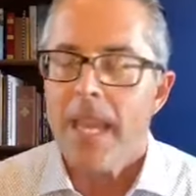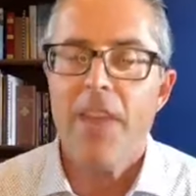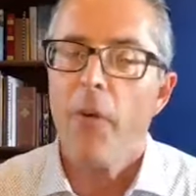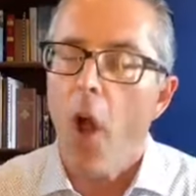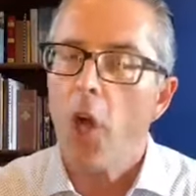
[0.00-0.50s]

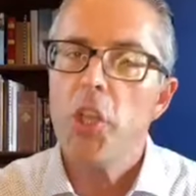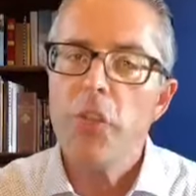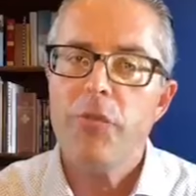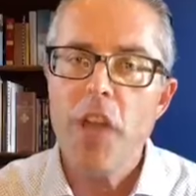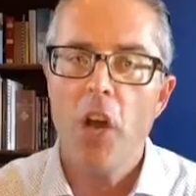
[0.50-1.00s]
if all
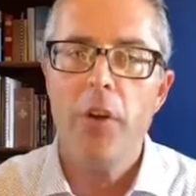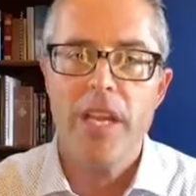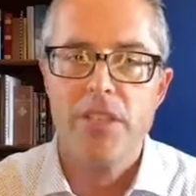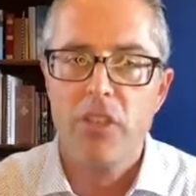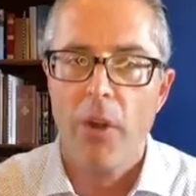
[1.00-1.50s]
you've known
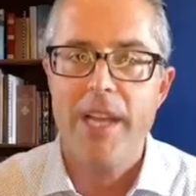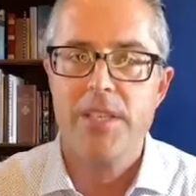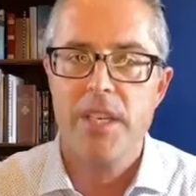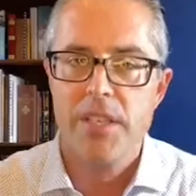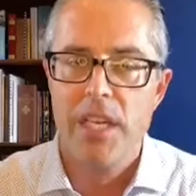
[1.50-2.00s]
is
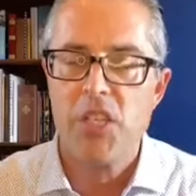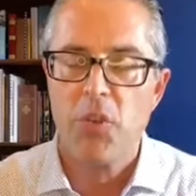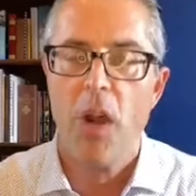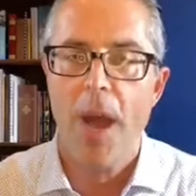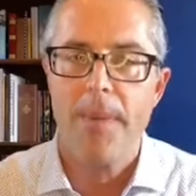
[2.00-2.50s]
crisis and
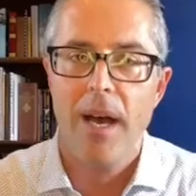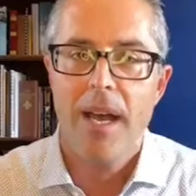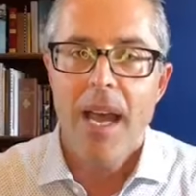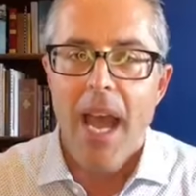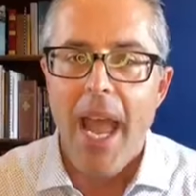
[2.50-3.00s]
trauma
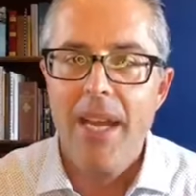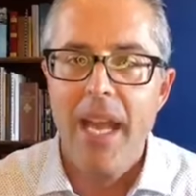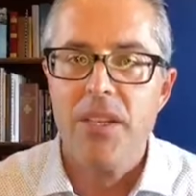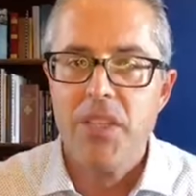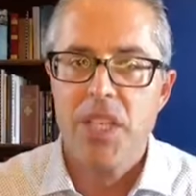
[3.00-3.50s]
and,
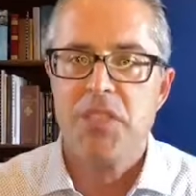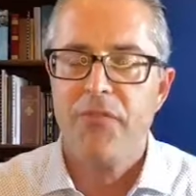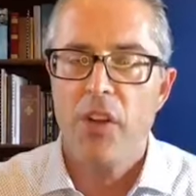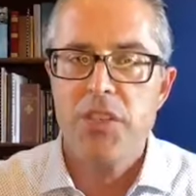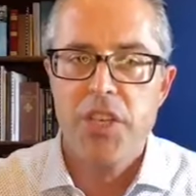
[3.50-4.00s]
and
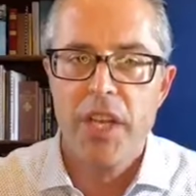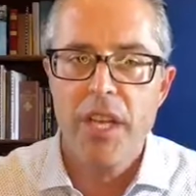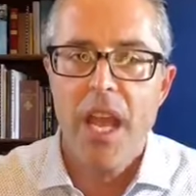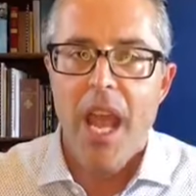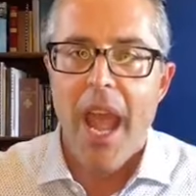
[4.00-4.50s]

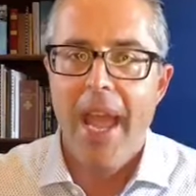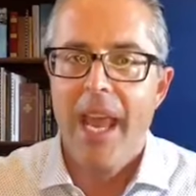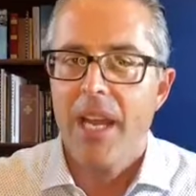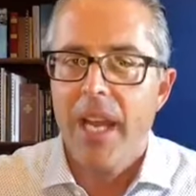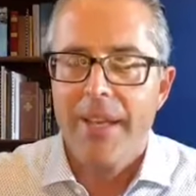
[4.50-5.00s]
dysfunction and,
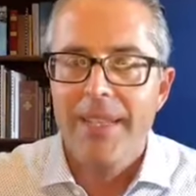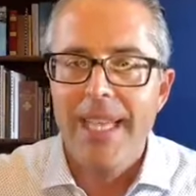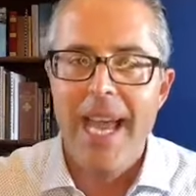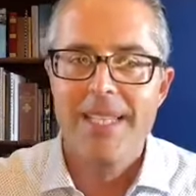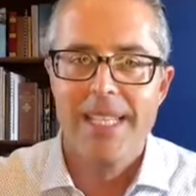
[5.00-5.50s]
and, and
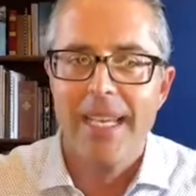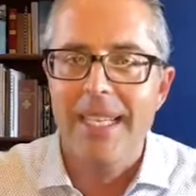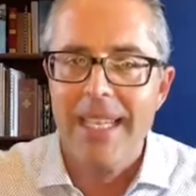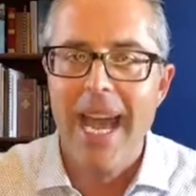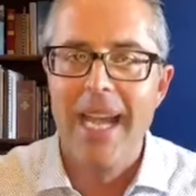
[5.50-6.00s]
less
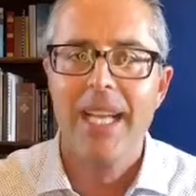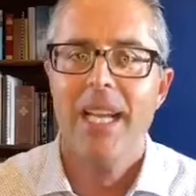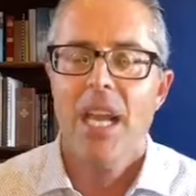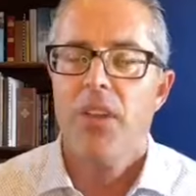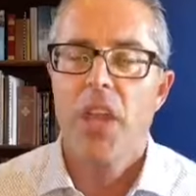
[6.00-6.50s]
and lack,
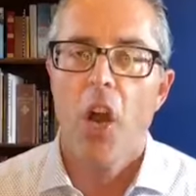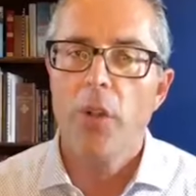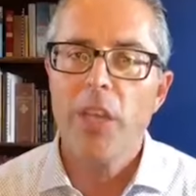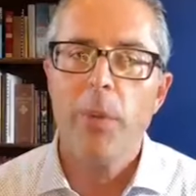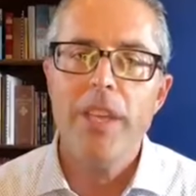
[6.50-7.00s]
the
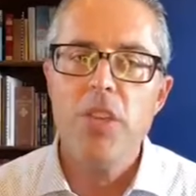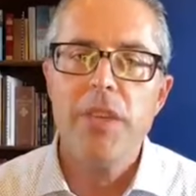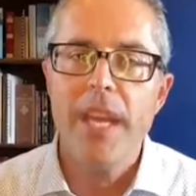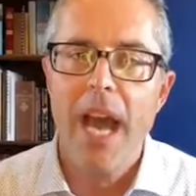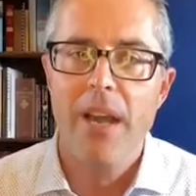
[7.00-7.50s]
only way you
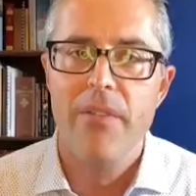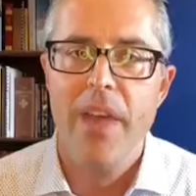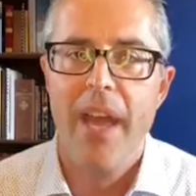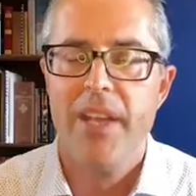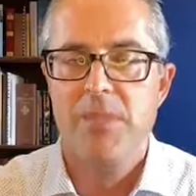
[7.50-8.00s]
get out of
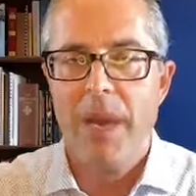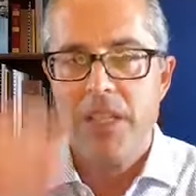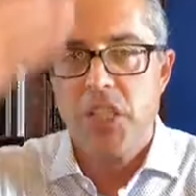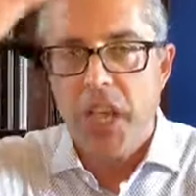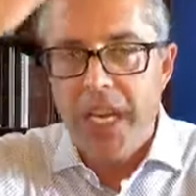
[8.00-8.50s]
that is by
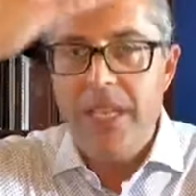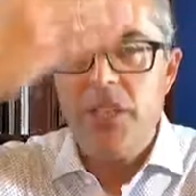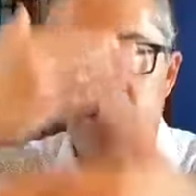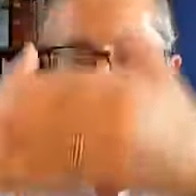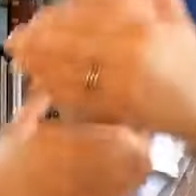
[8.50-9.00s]

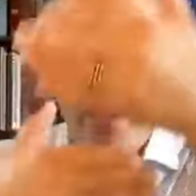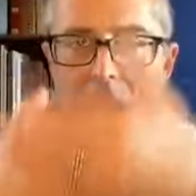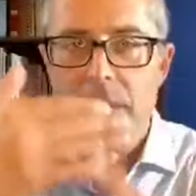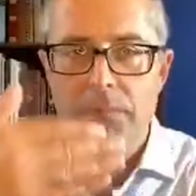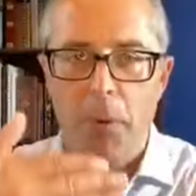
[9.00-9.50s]
changing the
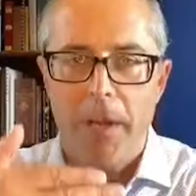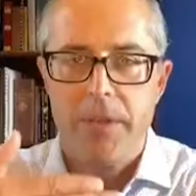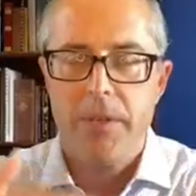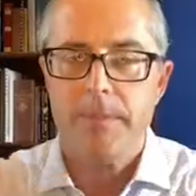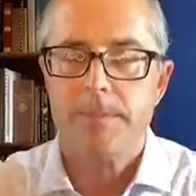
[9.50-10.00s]

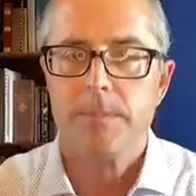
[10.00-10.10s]
imprint